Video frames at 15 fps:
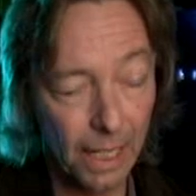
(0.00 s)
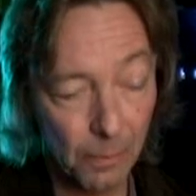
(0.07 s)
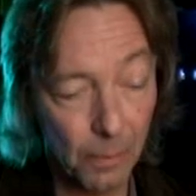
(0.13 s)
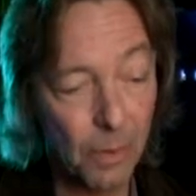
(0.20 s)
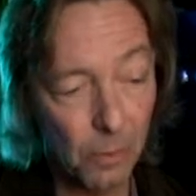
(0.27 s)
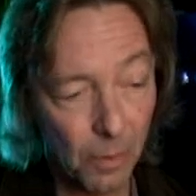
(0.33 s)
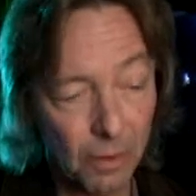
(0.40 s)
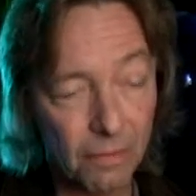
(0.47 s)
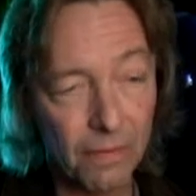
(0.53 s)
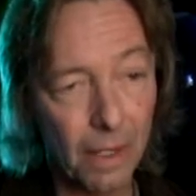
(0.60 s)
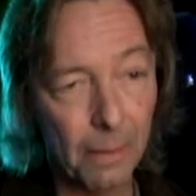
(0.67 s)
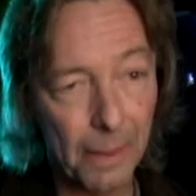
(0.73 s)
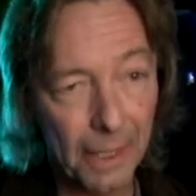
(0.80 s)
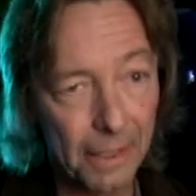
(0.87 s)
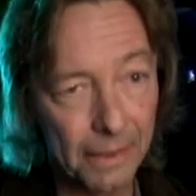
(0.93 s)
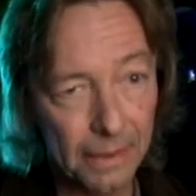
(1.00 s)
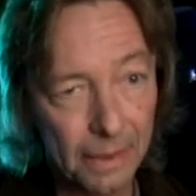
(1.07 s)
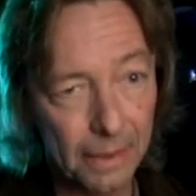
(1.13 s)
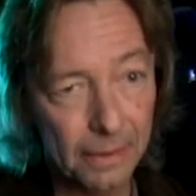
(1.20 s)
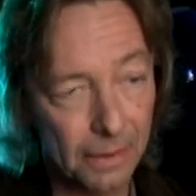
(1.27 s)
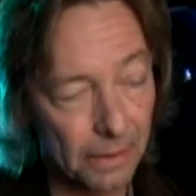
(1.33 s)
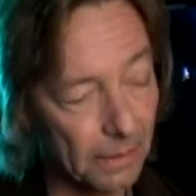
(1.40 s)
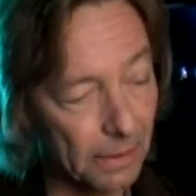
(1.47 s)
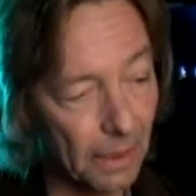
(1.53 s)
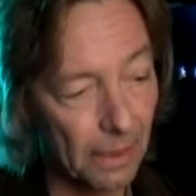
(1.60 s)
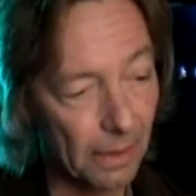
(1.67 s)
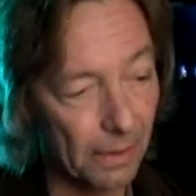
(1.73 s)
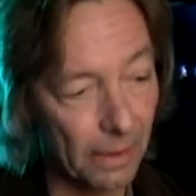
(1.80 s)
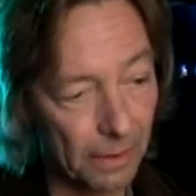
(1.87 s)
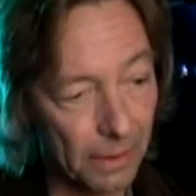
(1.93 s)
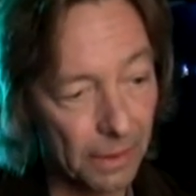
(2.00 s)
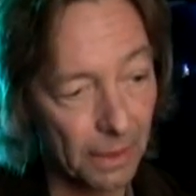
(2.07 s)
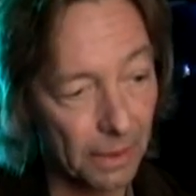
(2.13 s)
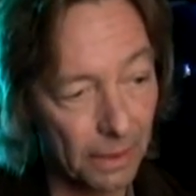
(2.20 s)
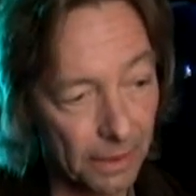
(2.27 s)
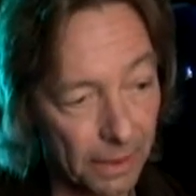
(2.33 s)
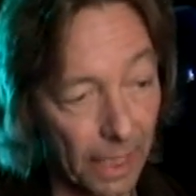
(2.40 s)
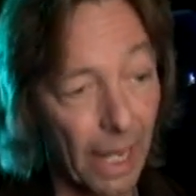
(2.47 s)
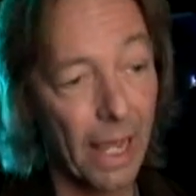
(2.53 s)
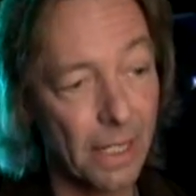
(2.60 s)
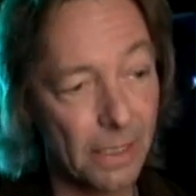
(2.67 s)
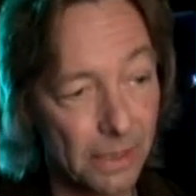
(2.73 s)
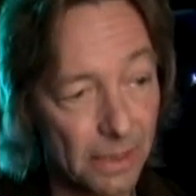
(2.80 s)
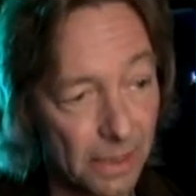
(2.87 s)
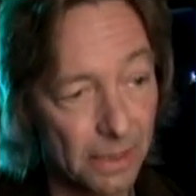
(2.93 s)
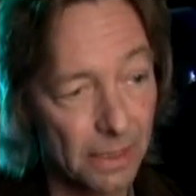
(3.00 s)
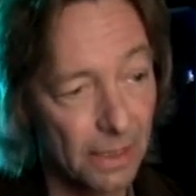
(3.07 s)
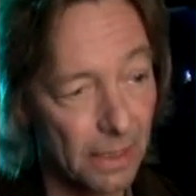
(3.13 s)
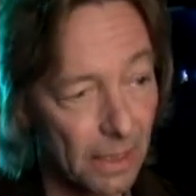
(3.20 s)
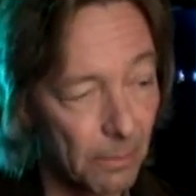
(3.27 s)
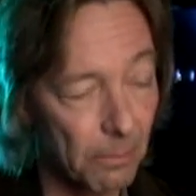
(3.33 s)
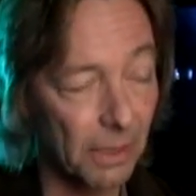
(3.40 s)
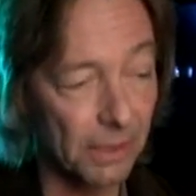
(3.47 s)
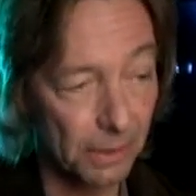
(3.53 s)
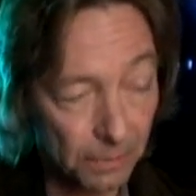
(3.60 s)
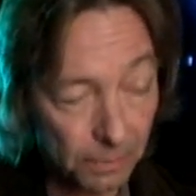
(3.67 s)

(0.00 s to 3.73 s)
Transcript: and we were a family, uh, the, not only the, uh, the cast, but the